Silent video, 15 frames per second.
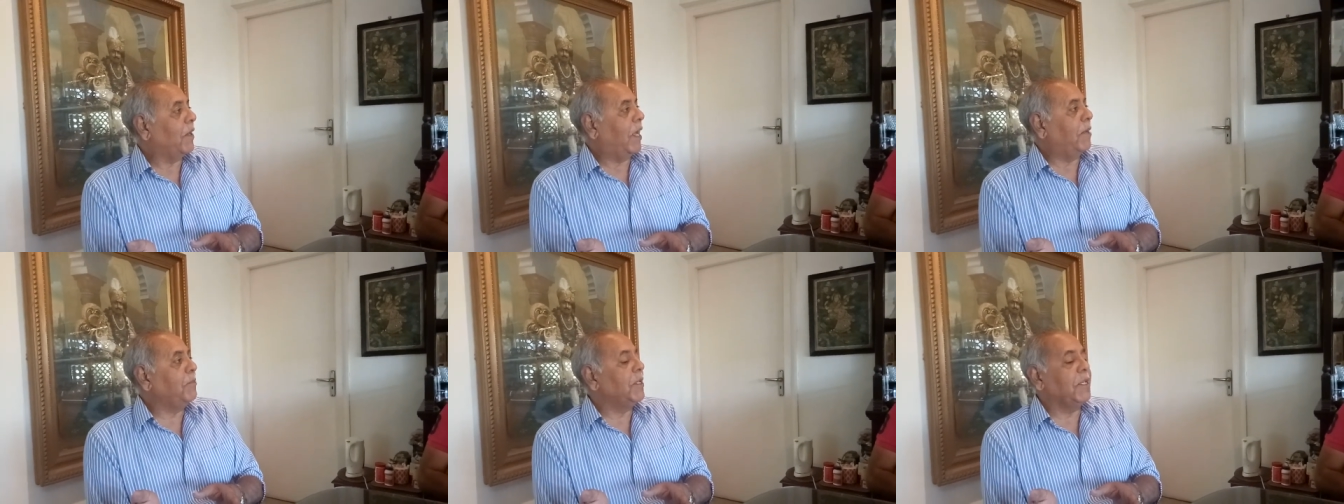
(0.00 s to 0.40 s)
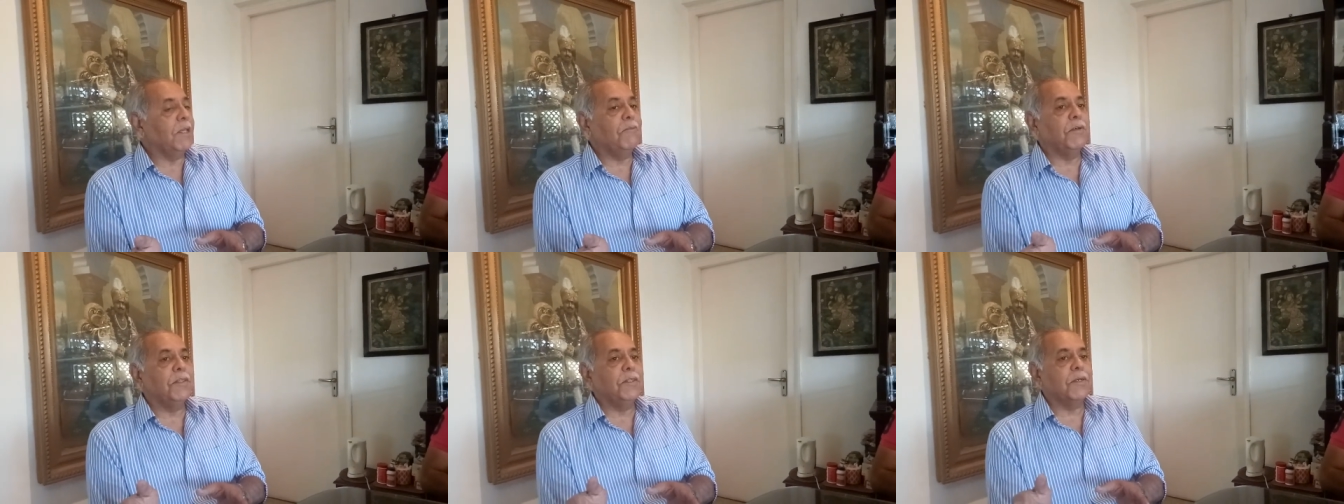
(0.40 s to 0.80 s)
I mean,
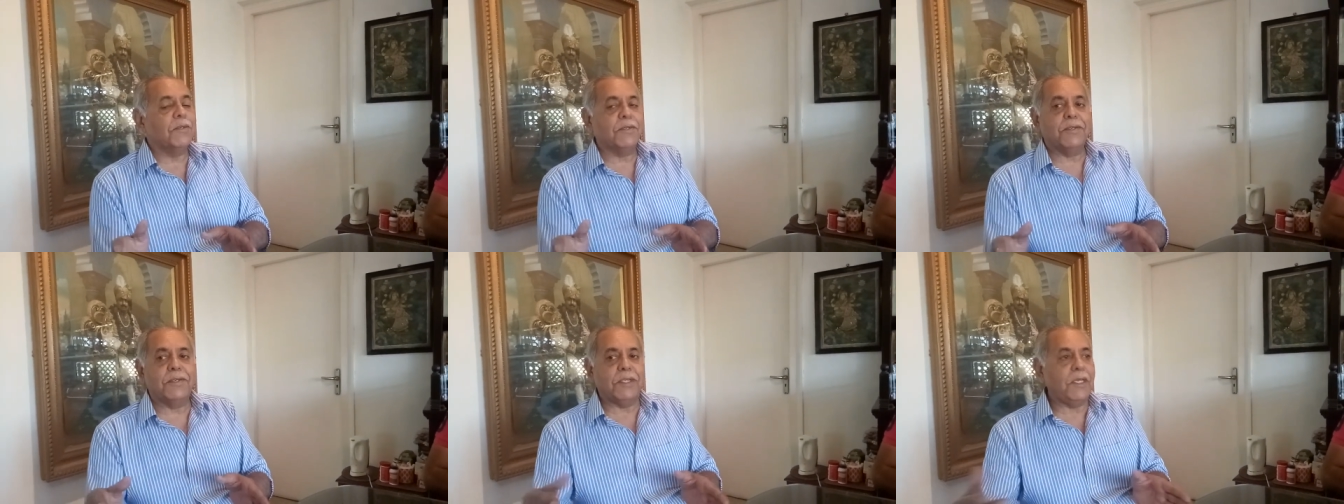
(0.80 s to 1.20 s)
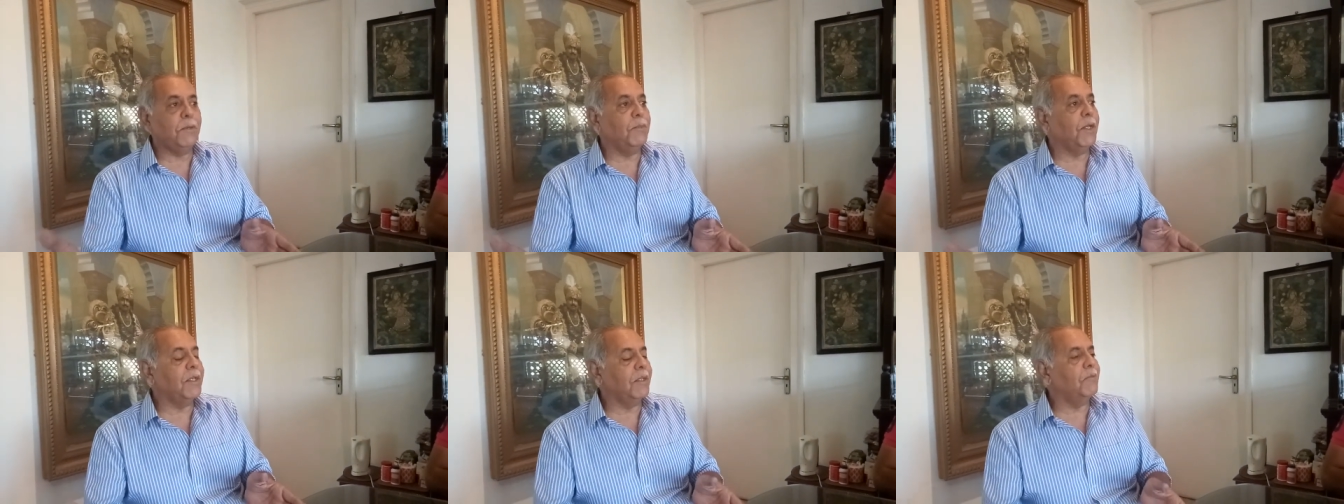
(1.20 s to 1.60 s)
even the
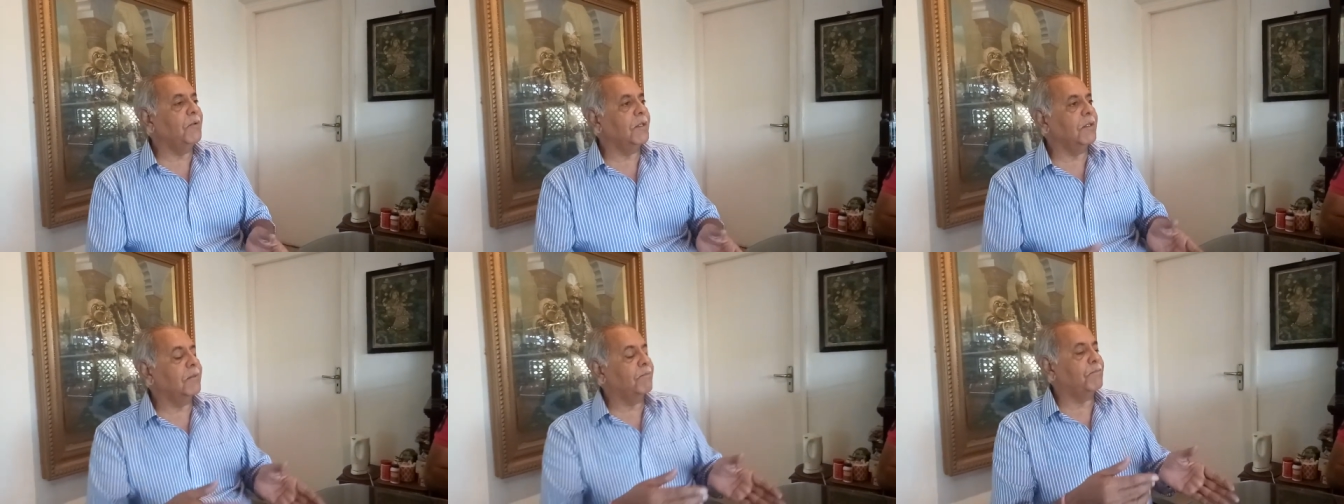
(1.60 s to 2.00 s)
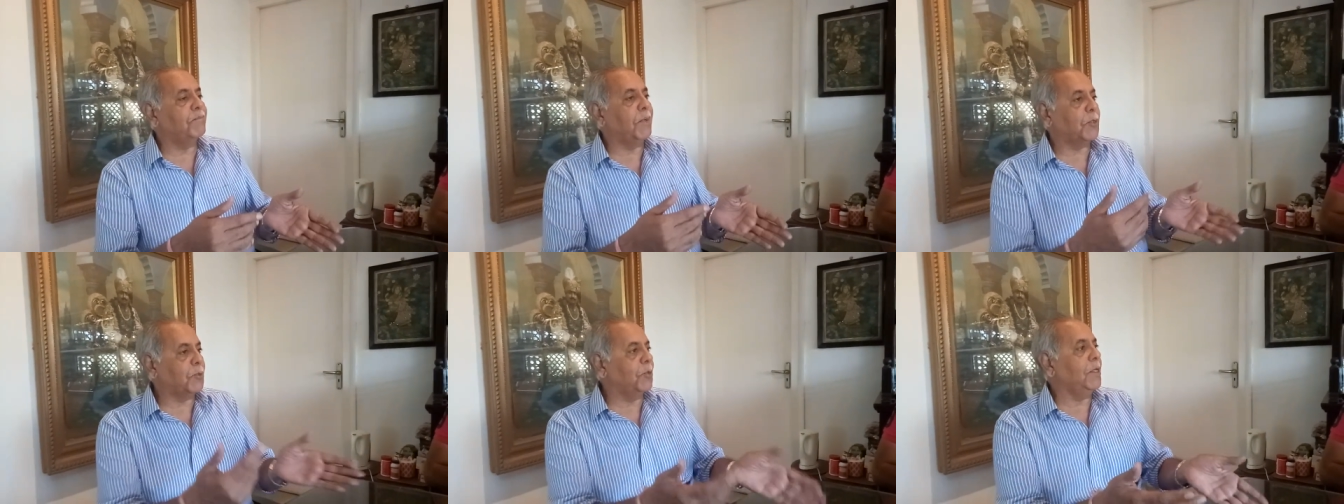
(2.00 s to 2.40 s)
team and even
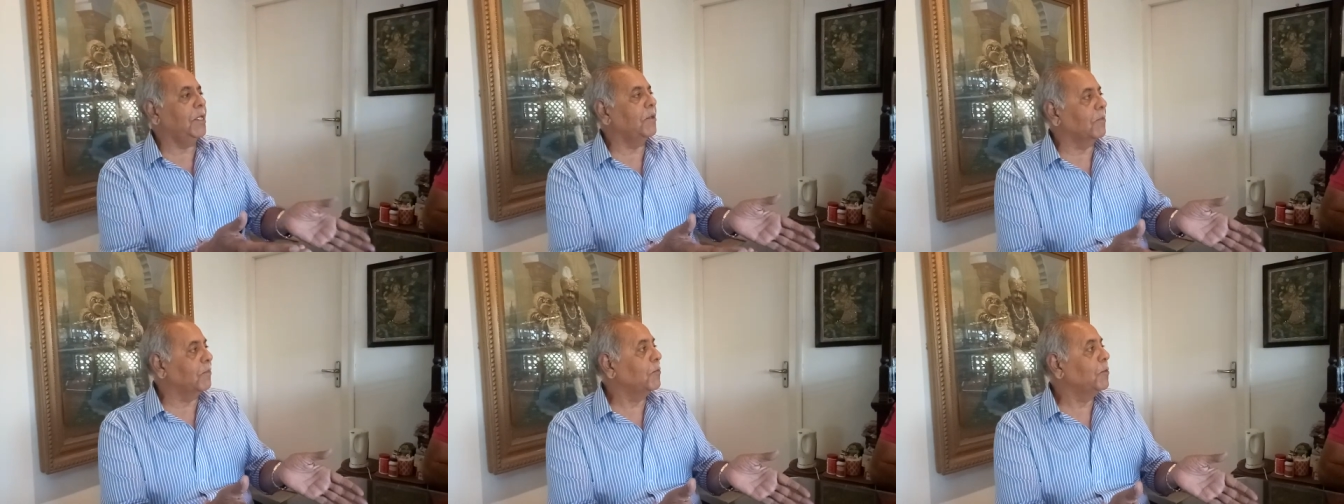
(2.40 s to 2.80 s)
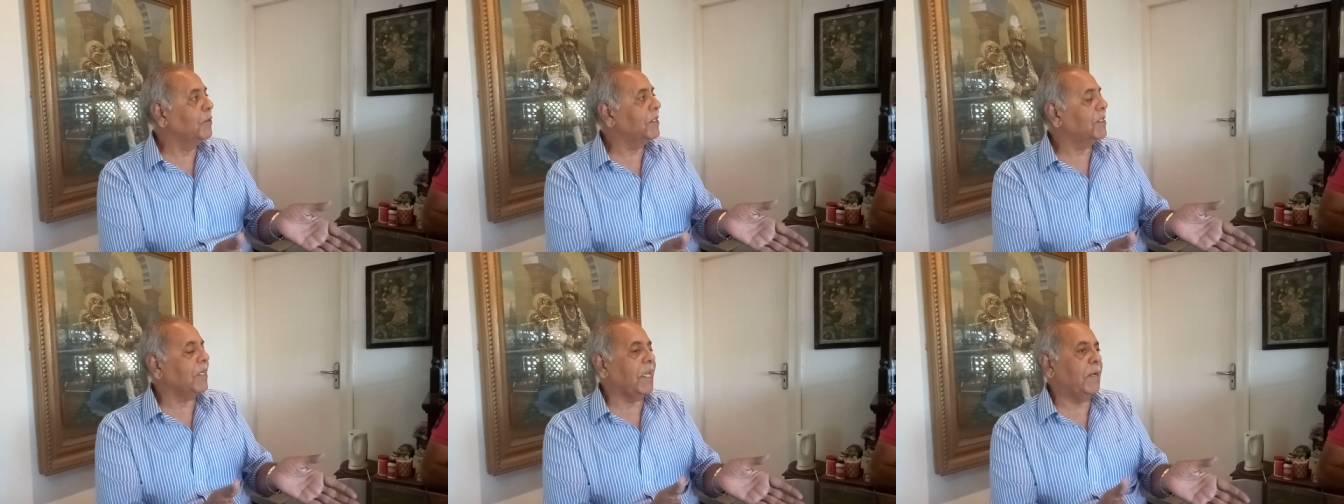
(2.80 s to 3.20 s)
Pataudi, who
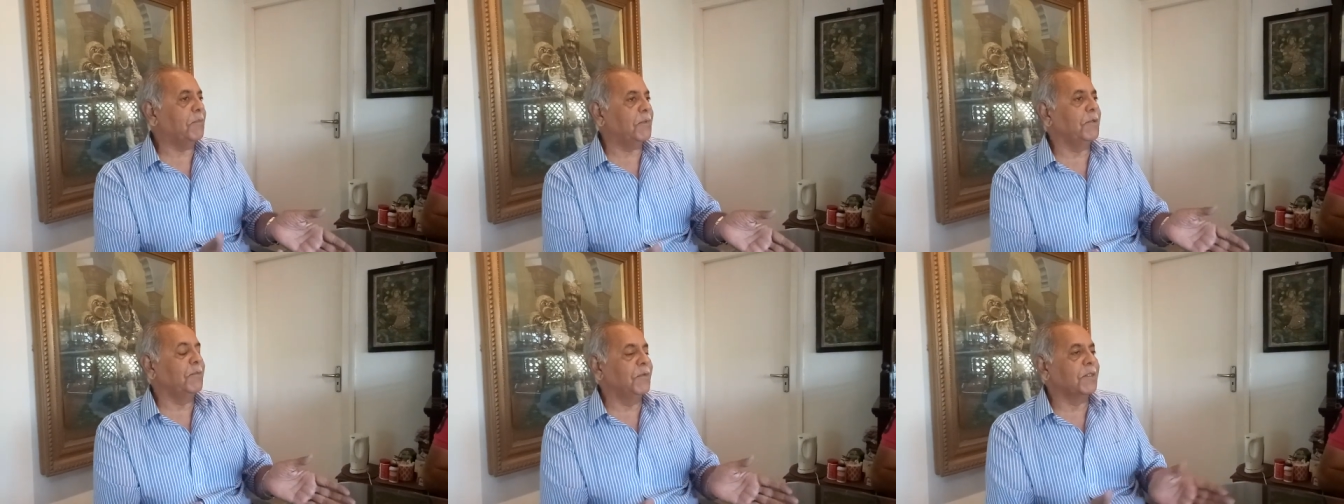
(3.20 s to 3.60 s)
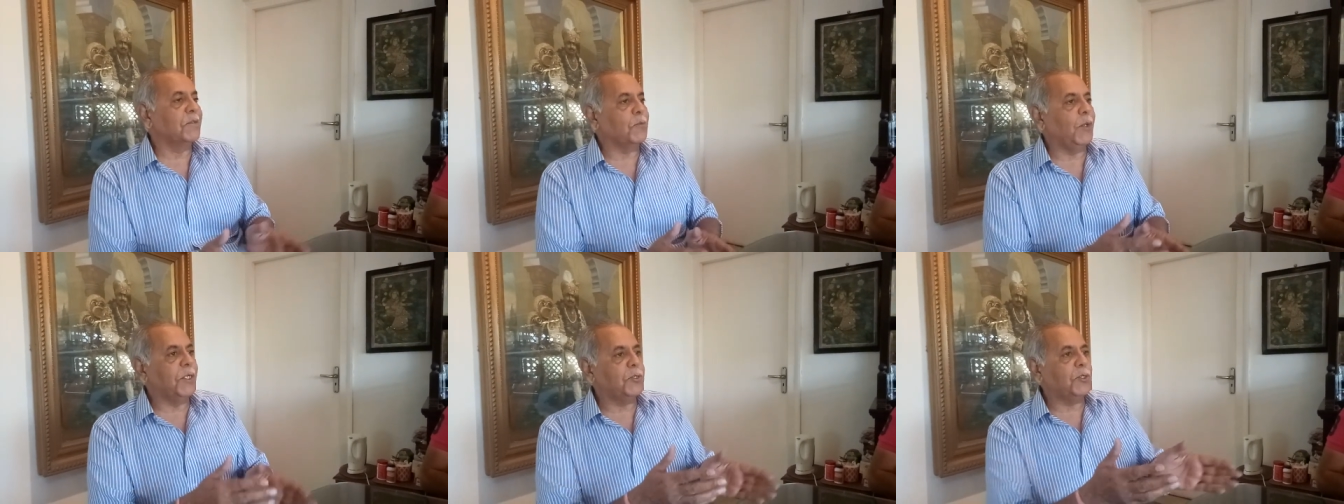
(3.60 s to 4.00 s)
was the captain,
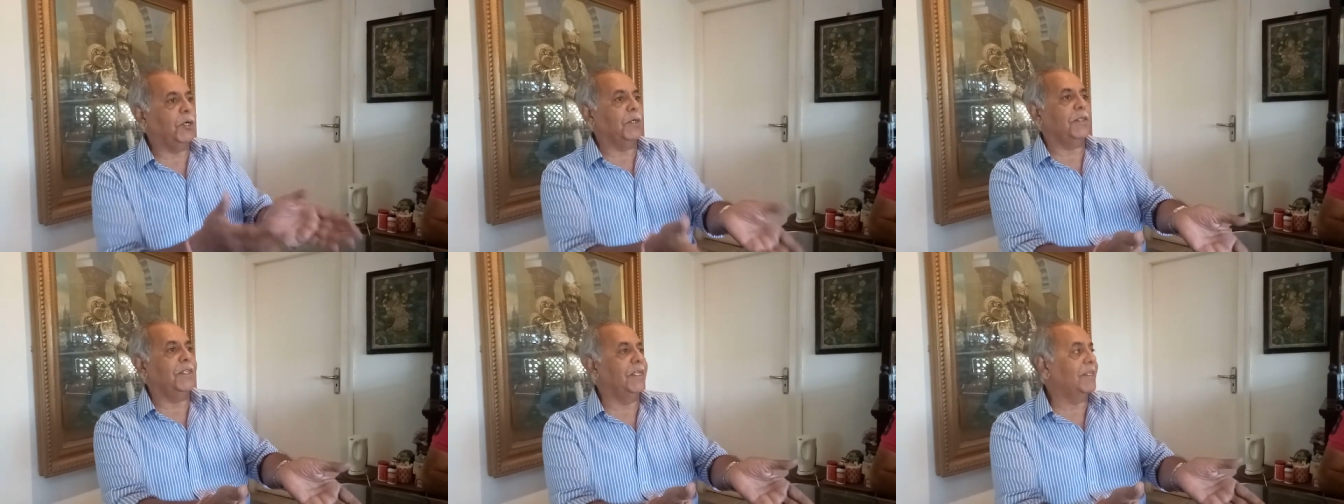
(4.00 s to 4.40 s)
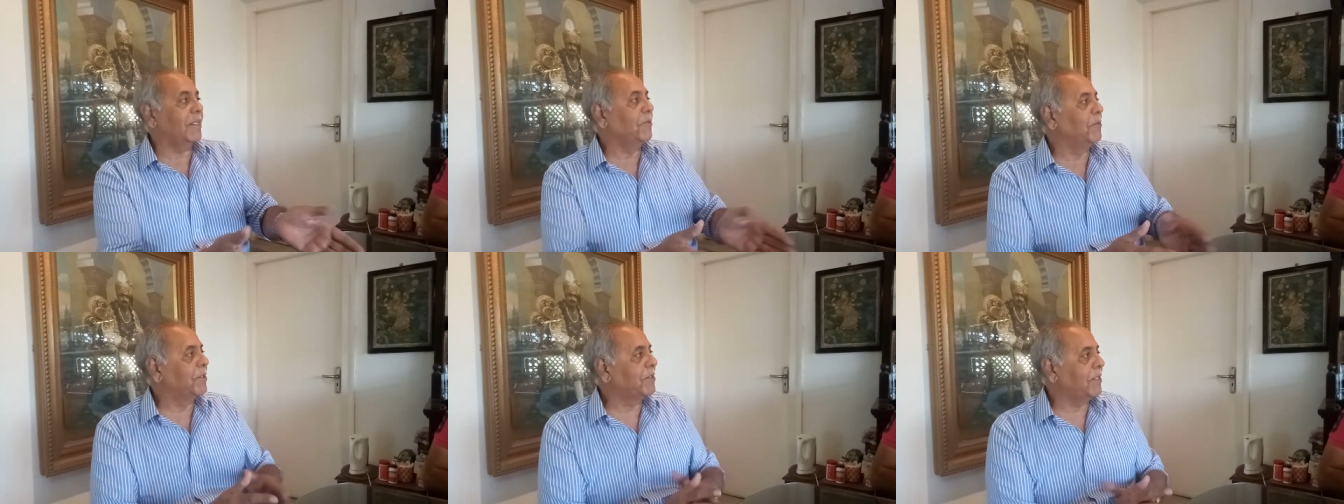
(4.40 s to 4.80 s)
was quite shocked that
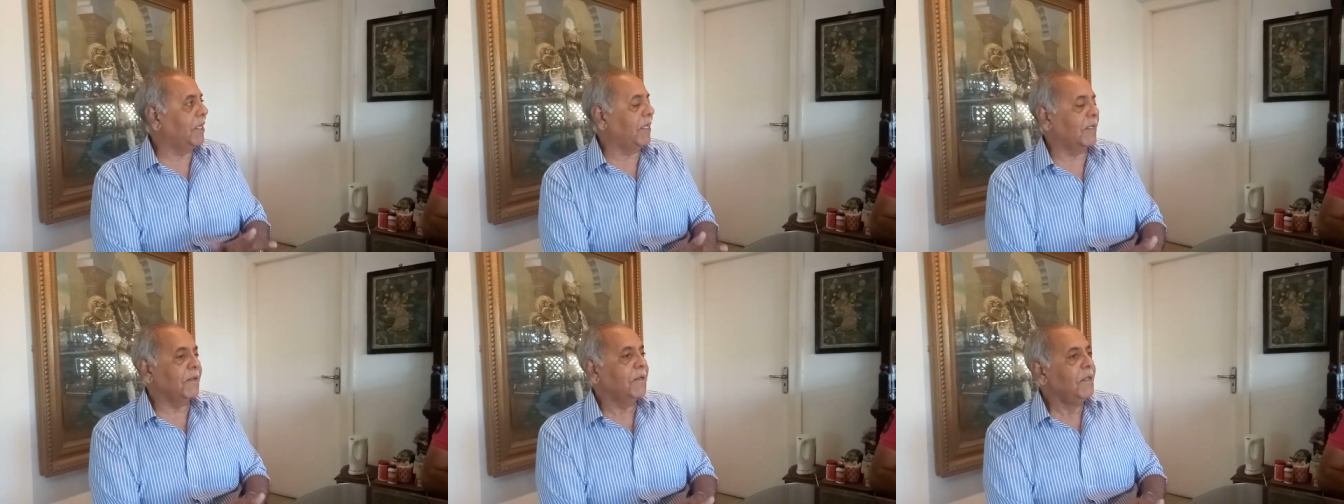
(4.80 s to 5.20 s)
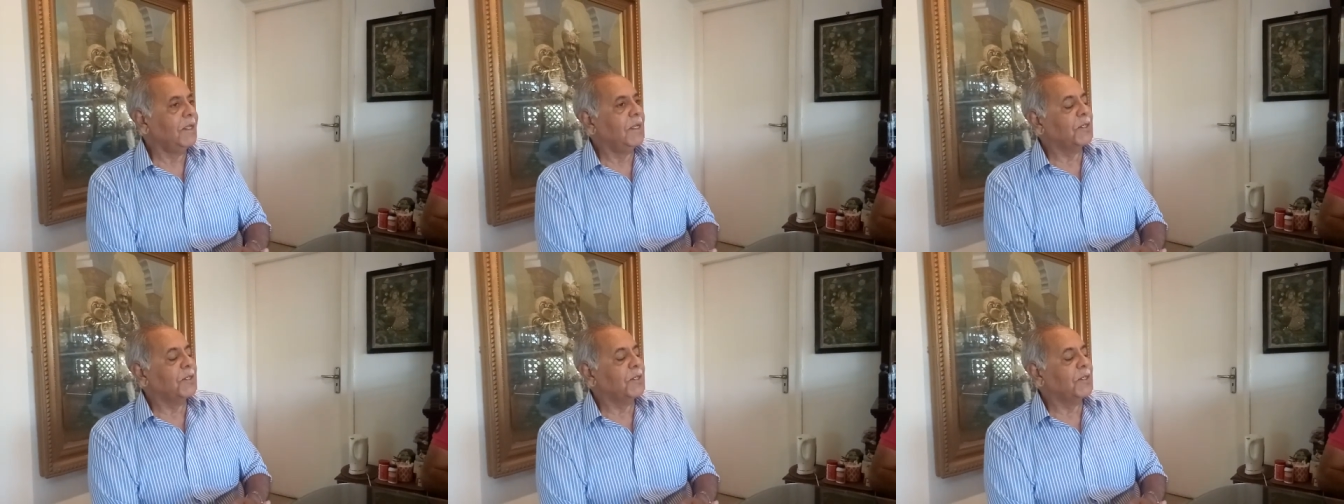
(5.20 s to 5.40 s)
he was there.